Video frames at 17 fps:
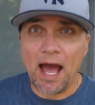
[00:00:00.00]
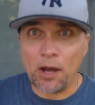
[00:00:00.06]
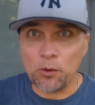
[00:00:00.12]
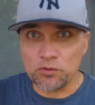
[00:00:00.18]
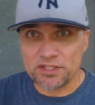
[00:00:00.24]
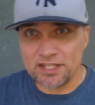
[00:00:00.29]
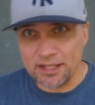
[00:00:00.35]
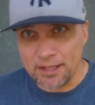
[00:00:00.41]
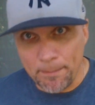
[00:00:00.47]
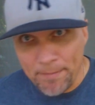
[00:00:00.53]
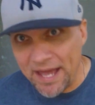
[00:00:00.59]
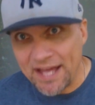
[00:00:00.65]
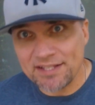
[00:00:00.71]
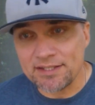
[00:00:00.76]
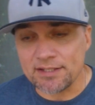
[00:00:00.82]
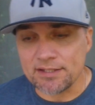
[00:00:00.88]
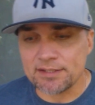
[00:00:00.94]
out to the
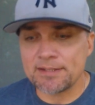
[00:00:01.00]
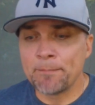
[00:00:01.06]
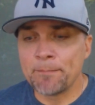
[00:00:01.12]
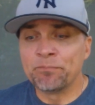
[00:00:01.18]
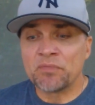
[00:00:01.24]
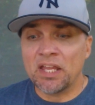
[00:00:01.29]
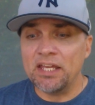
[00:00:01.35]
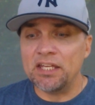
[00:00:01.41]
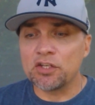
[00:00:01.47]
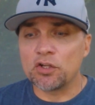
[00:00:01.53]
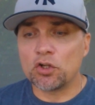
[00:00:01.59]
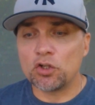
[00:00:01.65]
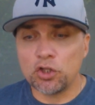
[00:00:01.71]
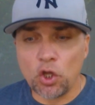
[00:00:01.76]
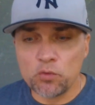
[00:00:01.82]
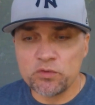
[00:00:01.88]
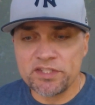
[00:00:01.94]
masses. In
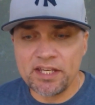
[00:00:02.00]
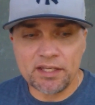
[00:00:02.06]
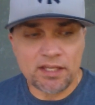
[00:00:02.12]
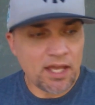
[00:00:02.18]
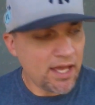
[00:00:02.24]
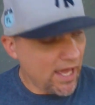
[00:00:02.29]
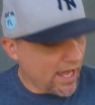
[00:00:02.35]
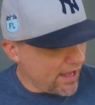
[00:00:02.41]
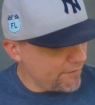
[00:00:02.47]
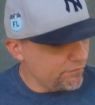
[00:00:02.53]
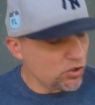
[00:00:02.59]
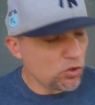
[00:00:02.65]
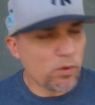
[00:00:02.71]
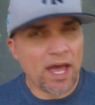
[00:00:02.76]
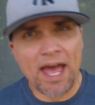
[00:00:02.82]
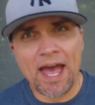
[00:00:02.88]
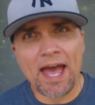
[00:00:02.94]
closing, have
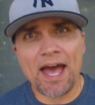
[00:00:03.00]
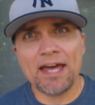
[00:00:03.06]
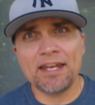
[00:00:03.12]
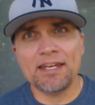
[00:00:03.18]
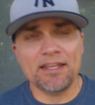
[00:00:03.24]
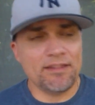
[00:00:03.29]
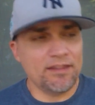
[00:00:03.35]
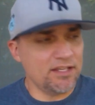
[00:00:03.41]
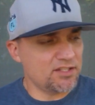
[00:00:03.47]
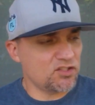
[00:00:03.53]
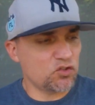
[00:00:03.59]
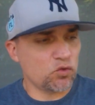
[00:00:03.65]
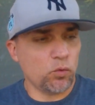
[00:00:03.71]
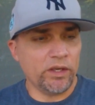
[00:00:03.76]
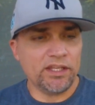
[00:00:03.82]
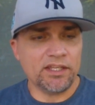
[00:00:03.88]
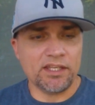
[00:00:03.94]
you had this
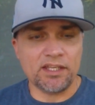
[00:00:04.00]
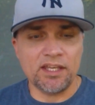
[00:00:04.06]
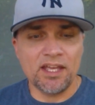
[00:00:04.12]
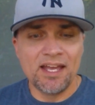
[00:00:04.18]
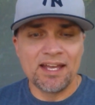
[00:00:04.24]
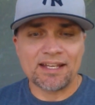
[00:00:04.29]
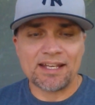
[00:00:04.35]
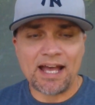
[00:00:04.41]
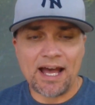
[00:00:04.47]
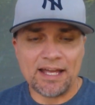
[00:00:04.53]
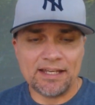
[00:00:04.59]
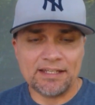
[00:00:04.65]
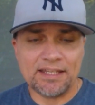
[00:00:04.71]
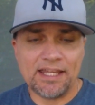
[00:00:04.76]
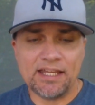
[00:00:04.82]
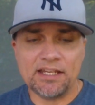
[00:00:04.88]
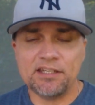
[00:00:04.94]
Twinkie,
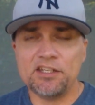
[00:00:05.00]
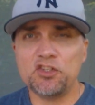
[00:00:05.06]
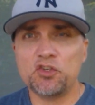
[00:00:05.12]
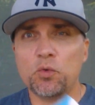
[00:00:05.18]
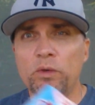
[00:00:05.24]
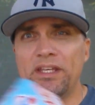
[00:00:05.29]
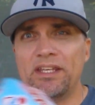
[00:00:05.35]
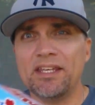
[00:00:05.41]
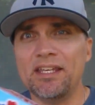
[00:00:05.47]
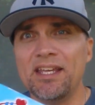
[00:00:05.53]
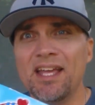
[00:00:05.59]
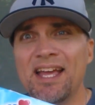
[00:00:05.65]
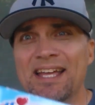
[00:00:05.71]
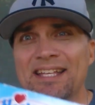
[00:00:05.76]
Cotton Candy Twinkie,